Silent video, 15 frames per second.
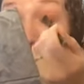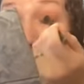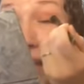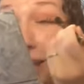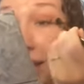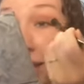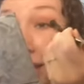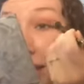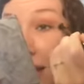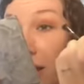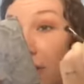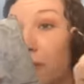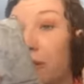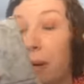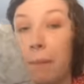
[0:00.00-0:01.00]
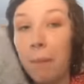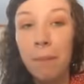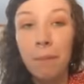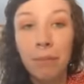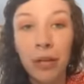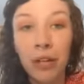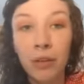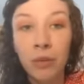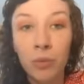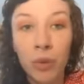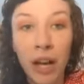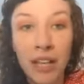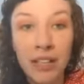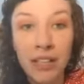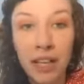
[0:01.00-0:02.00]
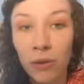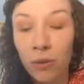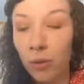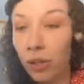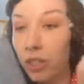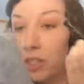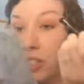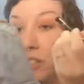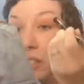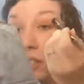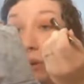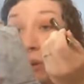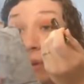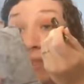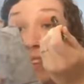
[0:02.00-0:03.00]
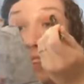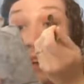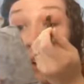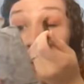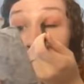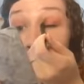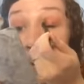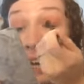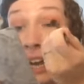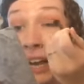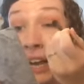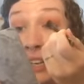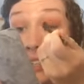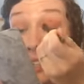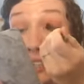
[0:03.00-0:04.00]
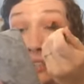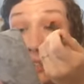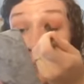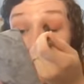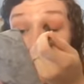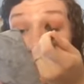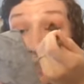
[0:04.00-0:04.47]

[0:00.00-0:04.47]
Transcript: I love burnt reds and oranges on my eyes.